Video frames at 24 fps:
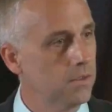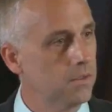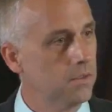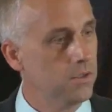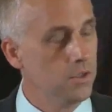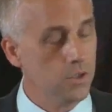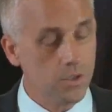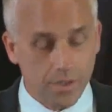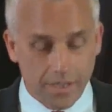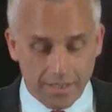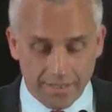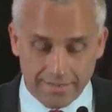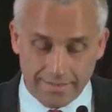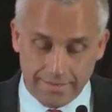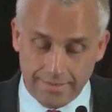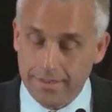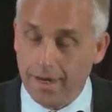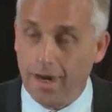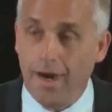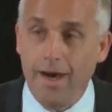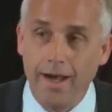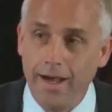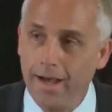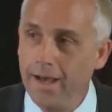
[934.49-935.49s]
you can
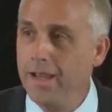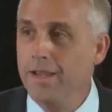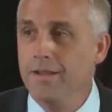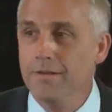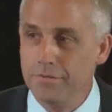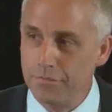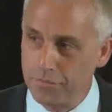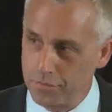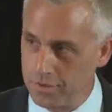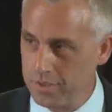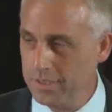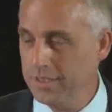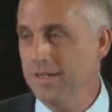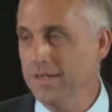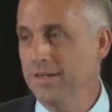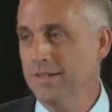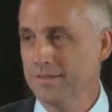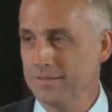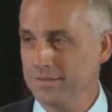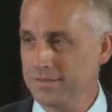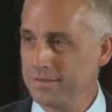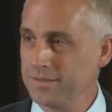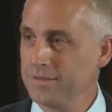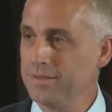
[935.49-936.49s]
die for
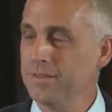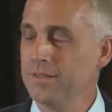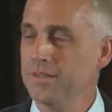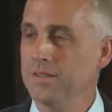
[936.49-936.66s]
this.